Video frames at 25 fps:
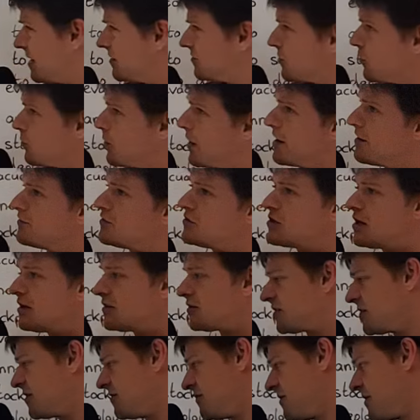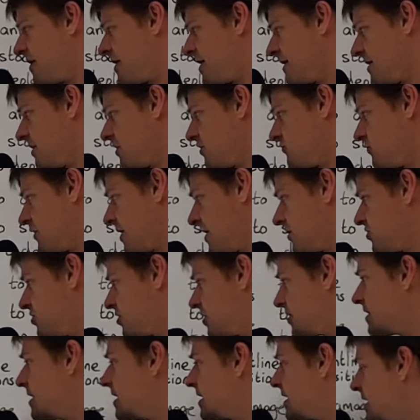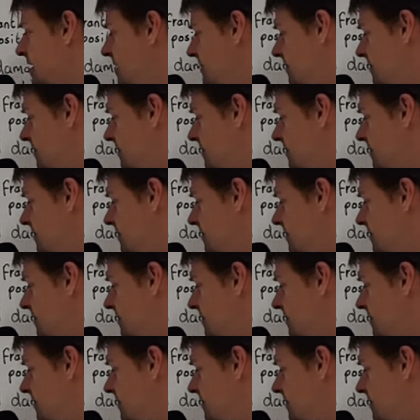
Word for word: it's a way of justifying aggression